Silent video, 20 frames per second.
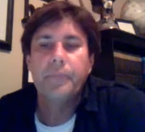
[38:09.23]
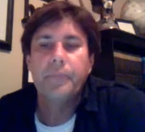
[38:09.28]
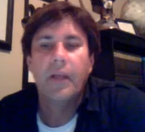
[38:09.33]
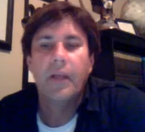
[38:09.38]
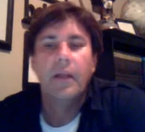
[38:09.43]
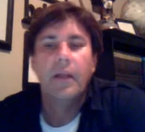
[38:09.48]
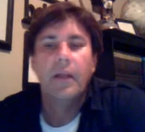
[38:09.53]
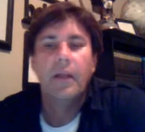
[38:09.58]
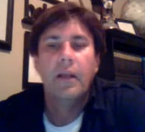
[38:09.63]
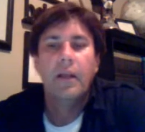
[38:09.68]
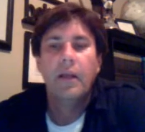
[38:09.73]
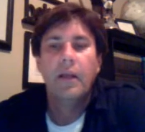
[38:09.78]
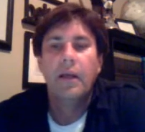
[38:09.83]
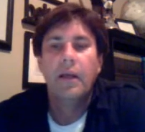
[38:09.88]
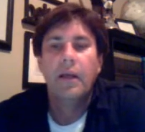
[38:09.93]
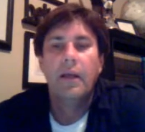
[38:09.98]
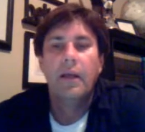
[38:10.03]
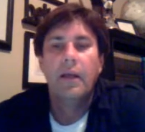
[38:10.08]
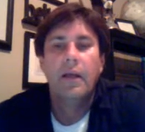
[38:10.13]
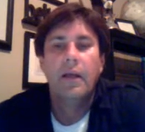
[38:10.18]

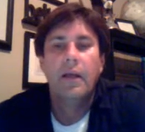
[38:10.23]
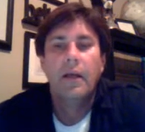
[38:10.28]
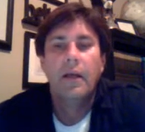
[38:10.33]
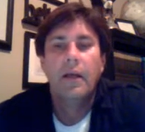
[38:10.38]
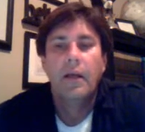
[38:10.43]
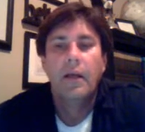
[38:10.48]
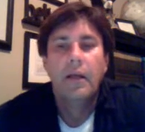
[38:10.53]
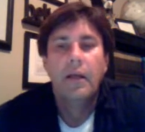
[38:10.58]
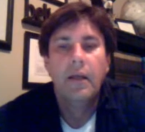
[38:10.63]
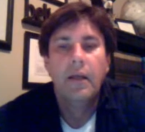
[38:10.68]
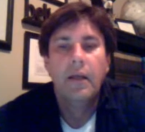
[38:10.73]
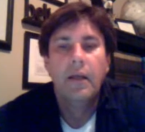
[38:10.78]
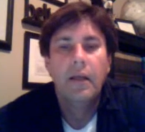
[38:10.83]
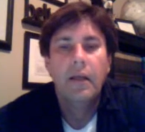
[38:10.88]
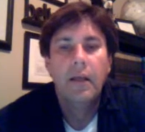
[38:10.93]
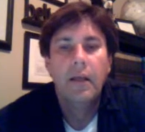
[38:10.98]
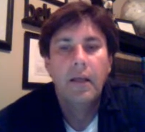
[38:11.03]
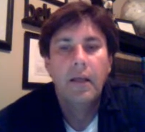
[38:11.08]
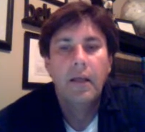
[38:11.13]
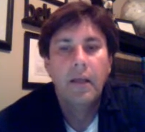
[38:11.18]

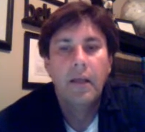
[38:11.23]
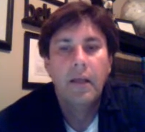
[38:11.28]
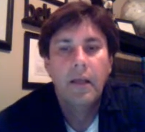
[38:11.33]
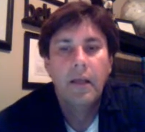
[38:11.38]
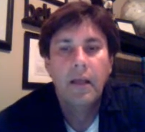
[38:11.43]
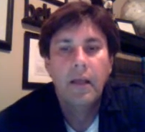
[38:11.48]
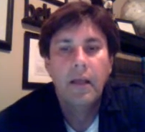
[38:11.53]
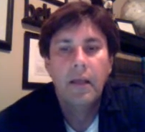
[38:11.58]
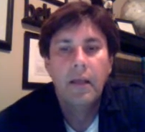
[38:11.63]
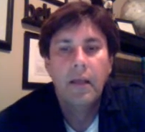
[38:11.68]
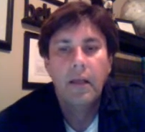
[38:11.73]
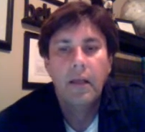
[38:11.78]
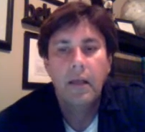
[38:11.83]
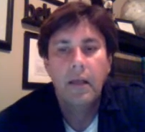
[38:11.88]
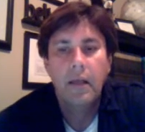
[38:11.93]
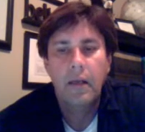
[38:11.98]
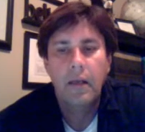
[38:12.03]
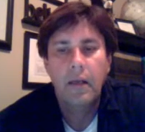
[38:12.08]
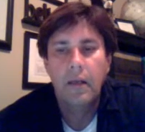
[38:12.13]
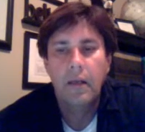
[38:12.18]

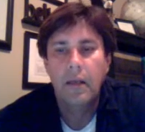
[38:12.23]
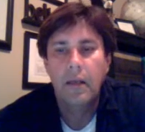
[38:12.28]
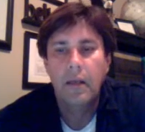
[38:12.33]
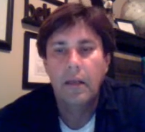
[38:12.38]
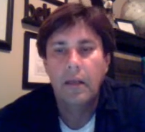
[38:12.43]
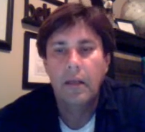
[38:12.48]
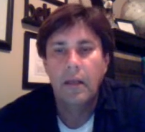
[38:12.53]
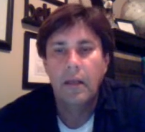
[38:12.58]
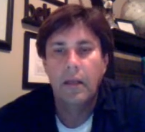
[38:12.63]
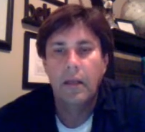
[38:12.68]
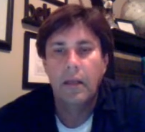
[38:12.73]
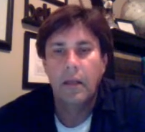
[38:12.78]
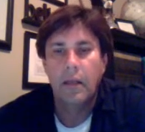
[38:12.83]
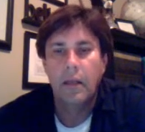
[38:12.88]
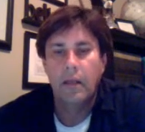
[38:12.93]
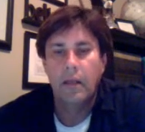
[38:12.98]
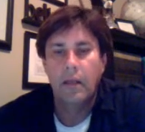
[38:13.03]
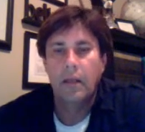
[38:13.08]
(no one is talking)